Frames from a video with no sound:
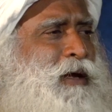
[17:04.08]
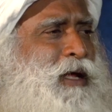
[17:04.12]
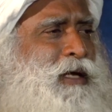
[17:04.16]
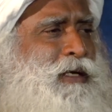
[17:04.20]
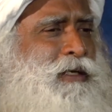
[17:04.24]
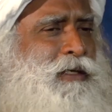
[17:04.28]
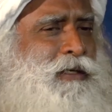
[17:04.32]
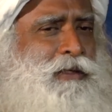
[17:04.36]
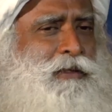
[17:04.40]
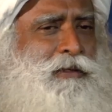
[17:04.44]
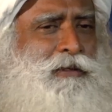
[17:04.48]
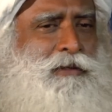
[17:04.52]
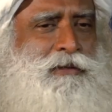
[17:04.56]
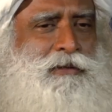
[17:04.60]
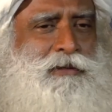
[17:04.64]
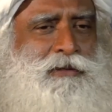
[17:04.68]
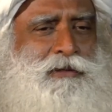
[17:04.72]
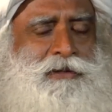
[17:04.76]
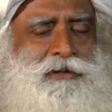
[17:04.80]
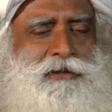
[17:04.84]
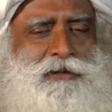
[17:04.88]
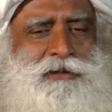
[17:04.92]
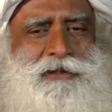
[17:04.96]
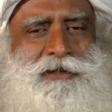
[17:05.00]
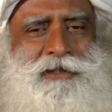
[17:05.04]
riding
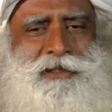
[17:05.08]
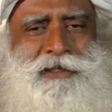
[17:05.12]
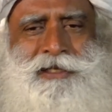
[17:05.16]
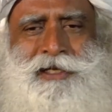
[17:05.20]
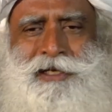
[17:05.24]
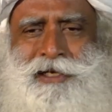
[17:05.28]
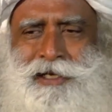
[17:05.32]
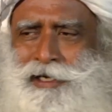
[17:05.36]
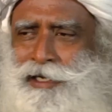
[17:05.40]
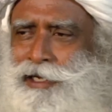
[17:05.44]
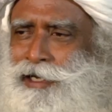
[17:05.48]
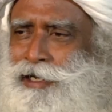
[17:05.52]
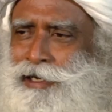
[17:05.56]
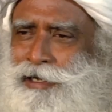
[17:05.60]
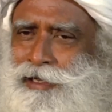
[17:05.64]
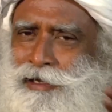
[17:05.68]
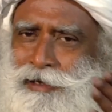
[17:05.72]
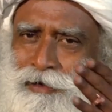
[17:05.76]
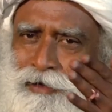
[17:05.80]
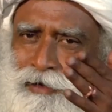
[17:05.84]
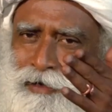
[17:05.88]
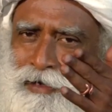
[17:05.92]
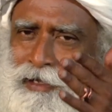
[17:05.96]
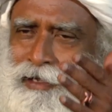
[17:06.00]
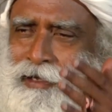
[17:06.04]
either in
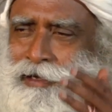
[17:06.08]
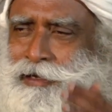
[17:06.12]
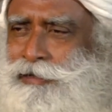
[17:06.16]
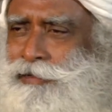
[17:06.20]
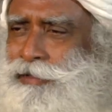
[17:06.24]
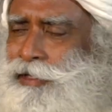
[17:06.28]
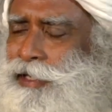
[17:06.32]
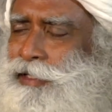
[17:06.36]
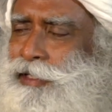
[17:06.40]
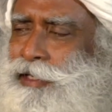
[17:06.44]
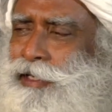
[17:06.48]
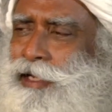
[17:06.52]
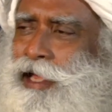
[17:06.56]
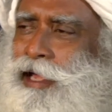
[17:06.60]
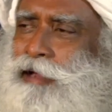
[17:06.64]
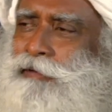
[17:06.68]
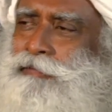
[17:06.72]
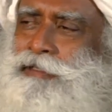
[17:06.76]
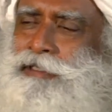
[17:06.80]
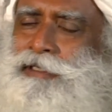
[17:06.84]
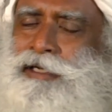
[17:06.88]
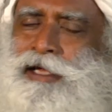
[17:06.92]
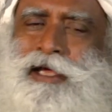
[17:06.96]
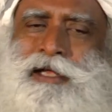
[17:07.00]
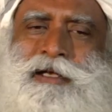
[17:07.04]
India or here, the other day I
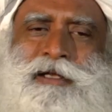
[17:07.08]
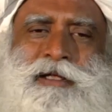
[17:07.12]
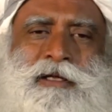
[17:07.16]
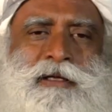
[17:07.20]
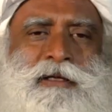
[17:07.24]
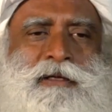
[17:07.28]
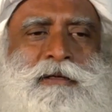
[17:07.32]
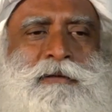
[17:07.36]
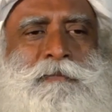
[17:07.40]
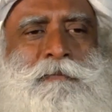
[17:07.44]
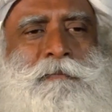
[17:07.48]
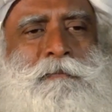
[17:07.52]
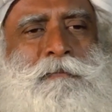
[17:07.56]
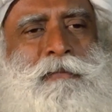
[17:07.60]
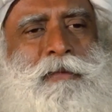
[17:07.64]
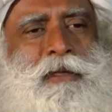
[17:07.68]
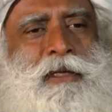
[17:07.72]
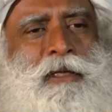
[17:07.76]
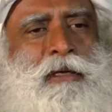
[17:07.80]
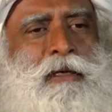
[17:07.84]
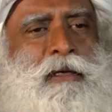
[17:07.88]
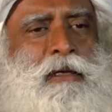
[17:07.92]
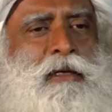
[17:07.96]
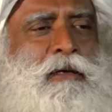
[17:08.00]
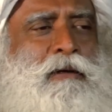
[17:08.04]
was riding,
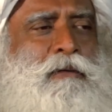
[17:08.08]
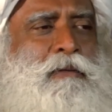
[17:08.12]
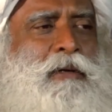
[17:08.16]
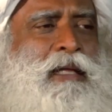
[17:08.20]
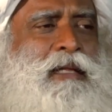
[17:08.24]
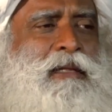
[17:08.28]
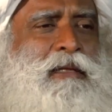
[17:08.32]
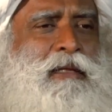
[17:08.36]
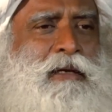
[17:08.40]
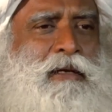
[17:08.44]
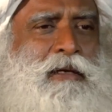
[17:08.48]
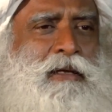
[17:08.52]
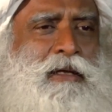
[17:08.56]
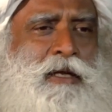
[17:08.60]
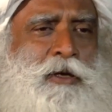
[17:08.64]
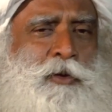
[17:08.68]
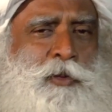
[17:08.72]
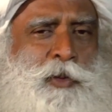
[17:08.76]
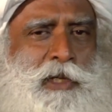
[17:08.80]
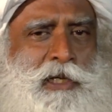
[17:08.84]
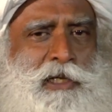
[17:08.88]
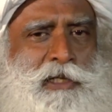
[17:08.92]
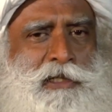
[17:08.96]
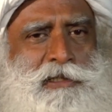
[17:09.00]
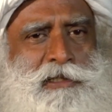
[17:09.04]
well, the rear
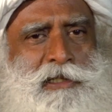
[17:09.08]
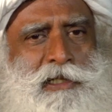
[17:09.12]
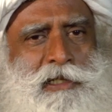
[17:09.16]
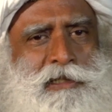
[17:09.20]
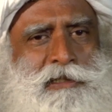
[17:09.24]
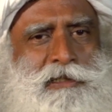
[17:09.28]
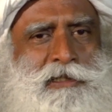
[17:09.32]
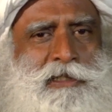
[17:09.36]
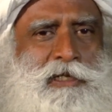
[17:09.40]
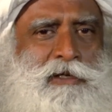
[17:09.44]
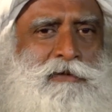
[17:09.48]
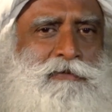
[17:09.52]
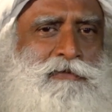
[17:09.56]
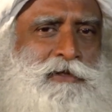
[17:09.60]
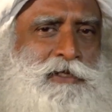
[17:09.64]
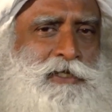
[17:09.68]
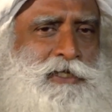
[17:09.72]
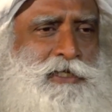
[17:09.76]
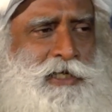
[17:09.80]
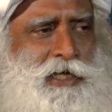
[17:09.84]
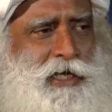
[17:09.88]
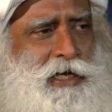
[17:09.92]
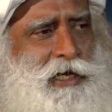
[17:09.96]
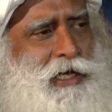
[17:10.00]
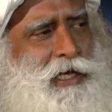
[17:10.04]
wheel is little
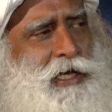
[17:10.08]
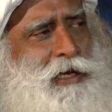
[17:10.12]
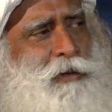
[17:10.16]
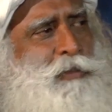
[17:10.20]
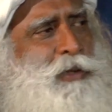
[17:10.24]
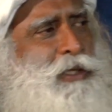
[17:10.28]
fishtailing a